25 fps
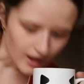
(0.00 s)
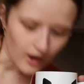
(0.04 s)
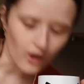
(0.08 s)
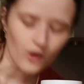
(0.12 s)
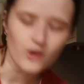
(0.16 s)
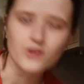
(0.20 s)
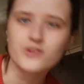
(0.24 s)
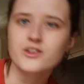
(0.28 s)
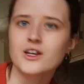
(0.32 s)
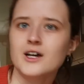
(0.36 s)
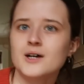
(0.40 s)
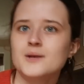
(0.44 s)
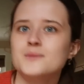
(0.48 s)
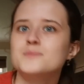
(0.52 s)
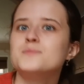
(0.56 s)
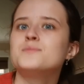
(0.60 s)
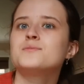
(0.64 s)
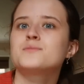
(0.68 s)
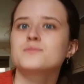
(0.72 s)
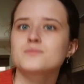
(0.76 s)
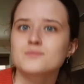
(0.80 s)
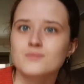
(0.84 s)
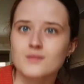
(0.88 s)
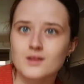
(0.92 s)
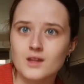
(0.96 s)
Also,
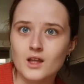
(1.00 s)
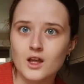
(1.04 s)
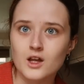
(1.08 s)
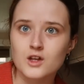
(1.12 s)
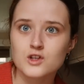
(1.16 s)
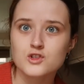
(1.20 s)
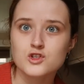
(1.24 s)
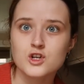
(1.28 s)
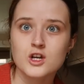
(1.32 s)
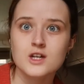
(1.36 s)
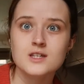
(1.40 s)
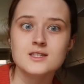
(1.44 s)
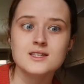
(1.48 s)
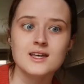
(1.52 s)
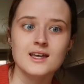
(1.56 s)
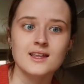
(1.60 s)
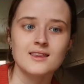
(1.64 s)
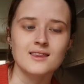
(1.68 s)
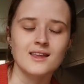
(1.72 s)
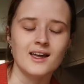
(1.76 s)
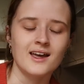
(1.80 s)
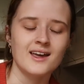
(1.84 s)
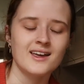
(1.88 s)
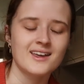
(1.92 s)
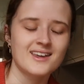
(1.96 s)
just
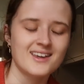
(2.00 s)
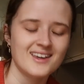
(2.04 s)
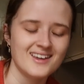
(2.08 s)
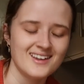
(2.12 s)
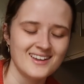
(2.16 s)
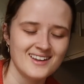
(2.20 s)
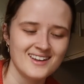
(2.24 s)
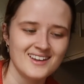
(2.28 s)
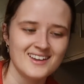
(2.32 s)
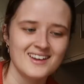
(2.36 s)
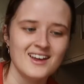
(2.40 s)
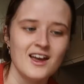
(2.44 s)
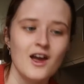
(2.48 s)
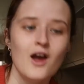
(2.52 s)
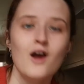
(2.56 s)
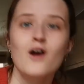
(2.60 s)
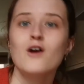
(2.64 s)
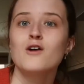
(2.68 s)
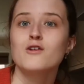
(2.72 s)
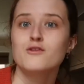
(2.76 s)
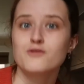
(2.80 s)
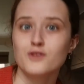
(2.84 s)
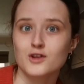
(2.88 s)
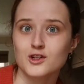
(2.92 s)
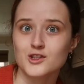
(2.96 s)
in like
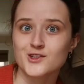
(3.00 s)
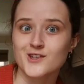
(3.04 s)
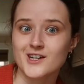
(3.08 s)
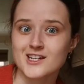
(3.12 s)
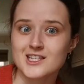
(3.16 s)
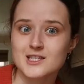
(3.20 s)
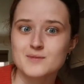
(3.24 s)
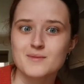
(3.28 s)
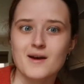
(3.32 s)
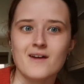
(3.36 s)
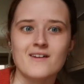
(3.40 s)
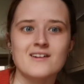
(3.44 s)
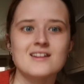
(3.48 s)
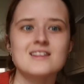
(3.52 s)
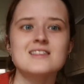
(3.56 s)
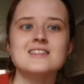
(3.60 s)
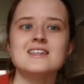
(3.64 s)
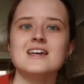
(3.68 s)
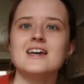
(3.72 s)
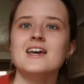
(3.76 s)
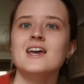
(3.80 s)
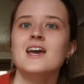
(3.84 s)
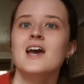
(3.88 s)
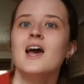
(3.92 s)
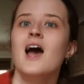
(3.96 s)
full
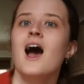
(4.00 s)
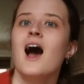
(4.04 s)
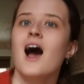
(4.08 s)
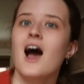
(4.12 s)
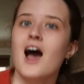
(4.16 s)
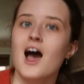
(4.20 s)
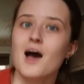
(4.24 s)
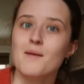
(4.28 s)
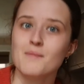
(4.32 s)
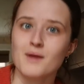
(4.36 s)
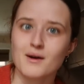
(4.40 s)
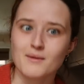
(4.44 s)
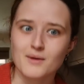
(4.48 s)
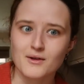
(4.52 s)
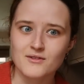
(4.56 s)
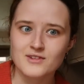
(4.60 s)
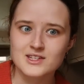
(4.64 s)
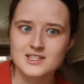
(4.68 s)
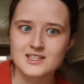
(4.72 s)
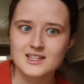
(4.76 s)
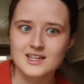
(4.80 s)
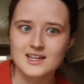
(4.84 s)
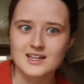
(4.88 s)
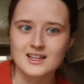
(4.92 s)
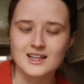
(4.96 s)
transparency. Um, I'm
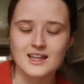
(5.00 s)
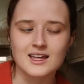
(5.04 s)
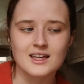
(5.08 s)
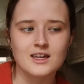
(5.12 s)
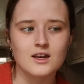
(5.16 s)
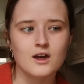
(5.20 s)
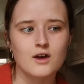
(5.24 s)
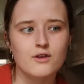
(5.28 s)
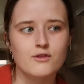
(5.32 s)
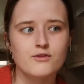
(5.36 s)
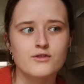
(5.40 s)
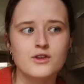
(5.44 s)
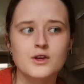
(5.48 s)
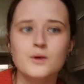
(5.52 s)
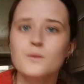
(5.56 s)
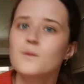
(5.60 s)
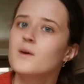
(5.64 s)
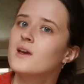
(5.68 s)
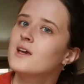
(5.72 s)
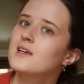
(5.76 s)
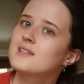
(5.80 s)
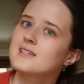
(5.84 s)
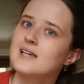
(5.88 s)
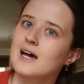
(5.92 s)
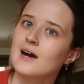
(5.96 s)
obviously like a few
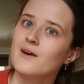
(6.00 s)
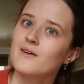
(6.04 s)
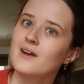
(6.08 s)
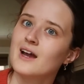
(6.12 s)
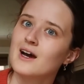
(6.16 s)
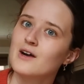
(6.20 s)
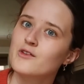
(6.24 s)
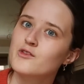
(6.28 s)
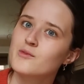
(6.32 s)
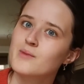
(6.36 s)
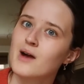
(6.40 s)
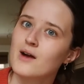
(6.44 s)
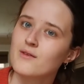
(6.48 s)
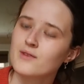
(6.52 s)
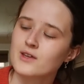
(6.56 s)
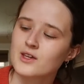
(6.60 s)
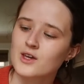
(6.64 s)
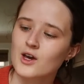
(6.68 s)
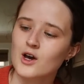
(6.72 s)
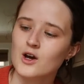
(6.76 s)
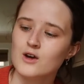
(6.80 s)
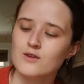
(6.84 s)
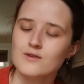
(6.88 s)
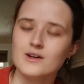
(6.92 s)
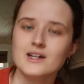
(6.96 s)
weeks out now from having
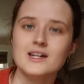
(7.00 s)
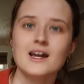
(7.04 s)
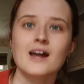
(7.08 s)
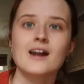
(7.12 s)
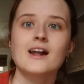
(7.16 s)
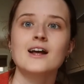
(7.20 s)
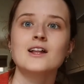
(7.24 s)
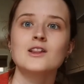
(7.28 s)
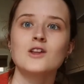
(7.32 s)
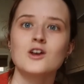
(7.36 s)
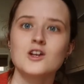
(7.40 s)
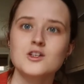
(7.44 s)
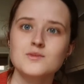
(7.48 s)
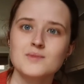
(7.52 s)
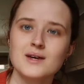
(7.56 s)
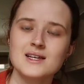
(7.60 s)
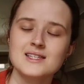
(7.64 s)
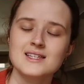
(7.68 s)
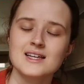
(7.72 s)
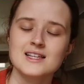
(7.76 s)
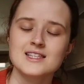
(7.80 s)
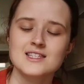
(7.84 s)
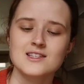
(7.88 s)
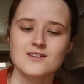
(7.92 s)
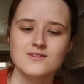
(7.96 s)
COVID and I lost my
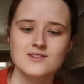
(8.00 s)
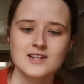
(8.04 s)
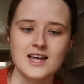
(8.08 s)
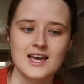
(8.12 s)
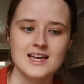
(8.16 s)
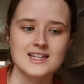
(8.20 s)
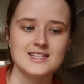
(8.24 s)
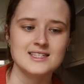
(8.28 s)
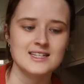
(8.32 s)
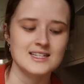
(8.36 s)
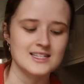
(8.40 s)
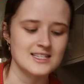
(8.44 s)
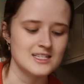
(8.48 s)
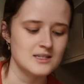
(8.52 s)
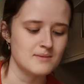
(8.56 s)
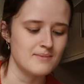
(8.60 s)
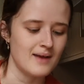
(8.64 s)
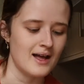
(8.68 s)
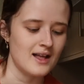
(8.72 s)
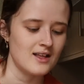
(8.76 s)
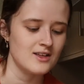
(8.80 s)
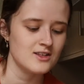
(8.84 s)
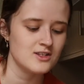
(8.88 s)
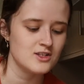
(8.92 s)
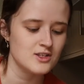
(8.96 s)
sense of taste and
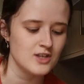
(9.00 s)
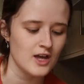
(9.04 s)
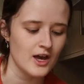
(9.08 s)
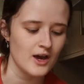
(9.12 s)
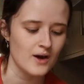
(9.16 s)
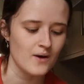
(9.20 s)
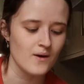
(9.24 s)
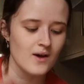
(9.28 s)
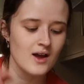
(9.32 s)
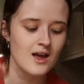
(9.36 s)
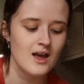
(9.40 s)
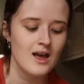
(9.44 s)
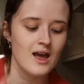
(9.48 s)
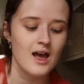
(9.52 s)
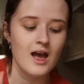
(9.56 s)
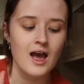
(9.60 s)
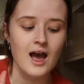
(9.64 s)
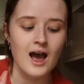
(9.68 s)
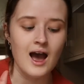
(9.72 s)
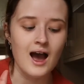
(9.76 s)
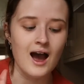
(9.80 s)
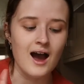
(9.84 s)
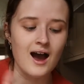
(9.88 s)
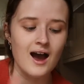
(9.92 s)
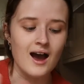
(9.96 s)
smell. So
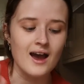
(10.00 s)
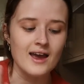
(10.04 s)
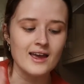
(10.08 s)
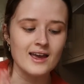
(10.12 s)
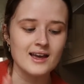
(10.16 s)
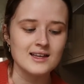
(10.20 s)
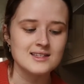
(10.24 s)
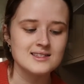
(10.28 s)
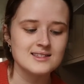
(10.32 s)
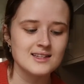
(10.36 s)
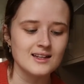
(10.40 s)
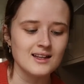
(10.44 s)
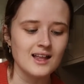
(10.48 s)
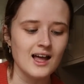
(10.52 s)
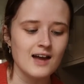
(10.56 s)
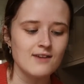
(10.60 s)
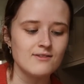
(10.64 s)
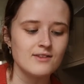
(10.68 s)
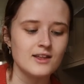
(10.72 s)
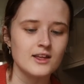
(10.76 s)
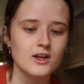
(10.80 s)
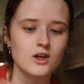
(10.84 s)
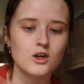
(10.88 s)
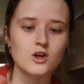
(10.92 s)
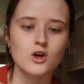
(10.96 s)
I still
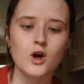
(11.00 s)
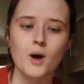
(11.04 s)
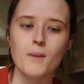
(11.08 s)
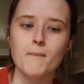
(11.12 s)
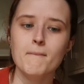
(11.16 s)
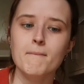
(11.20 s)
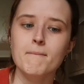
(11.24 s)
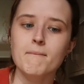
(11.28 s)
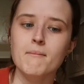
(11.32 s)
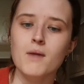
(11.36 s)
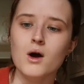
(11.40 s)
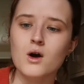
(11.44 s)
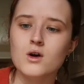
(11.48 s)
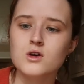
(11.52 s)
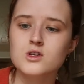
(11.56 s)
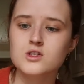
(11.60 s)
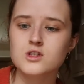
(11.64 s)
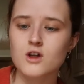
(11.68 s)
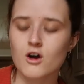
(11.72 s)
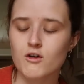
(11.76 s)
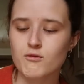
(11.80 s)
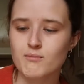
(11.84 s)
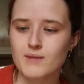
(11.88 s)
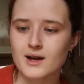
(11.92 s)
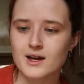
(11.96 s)
have like got most
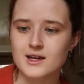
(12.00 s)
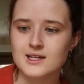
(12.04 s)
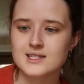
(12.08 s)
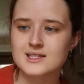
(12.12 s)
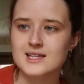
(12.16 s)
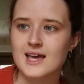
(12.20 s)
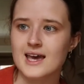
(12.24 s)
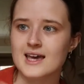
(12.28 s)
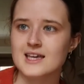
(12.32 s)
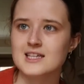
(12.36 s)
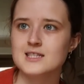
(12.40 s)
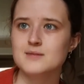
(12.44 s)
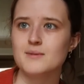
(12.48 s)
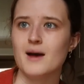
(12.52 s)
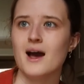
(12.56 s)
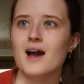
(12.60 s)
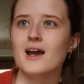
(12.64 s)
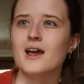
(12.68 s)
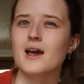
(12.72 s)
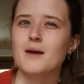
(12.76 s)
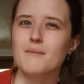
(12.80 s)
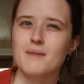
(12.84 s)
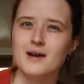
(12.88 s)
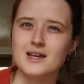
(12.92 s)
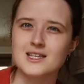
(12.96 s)
of my taste
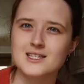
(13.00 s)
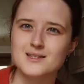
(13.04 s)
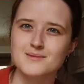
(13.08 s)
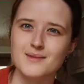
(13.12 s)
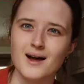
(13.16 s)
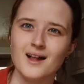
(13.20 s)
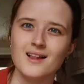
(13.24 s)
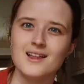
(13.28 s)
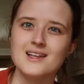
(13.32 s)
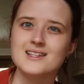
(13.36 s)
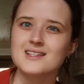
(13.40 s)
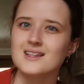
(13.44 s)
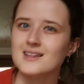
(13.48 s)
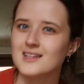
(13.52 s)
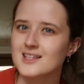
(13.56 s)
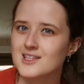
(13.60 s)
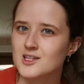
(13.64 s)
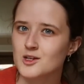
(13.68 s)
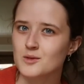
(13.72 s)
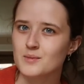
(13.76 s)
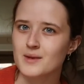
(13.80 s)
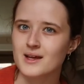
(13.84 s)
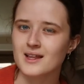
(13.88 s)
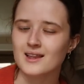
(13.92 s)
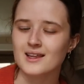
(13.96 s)
back and my smell is a
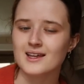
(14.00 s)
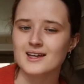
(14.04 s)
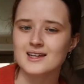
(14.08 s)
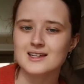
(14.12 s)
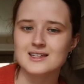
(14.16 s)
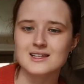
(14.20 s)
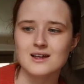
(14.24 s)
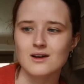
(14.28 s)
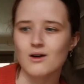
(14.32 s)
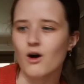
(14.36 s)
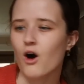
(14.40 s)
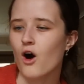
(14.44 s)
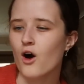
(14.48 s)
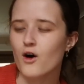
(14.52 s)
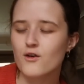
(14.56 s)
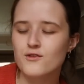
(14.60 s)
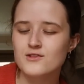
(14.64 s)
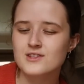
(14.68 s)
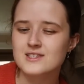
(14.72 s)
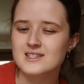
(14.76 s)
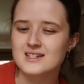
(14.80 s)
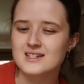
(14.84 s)
little bit like off